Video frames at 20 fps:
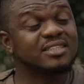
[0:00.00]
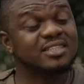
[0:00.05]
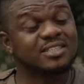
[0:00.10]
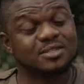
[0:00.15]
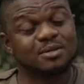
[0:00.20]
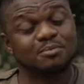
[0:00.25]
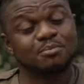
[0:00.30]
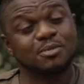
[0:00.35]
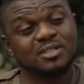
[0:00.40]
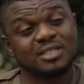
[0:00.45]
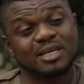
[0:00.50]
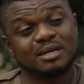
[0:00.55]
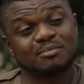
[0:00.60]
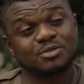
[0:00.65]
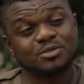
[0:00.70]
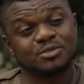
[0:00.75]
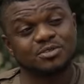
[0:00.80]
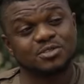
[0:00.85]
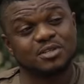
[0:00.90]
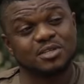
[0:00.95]
still need some more
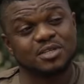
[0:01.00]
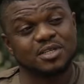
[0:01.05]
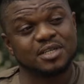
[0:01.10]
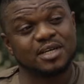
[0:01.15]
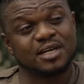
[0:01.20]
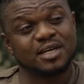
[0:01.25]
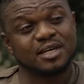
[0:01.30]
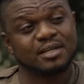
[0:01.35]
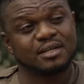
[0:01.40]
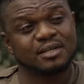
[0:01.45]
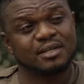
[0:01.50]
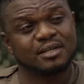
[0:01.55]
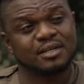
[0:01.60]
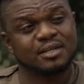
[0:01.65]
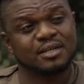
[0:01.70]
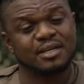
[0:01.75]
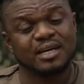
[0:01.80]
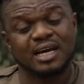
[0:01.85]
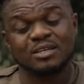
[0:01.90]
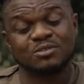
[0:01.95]
time to study her.
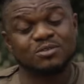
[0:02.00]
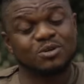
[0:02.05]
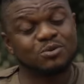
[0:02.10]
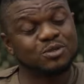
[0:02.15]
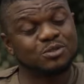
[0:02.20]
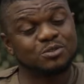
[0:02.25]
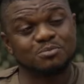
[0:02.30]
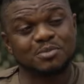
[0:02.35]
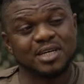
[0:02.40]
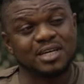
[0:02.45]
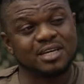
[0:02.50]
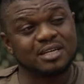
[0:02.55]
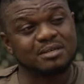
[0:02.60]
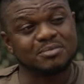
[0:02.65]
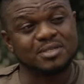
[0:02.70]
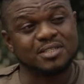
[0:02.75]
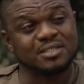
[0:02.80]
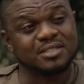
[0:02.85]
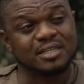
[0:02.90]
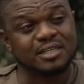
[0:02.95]
I do not want to make
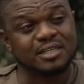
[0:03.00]
any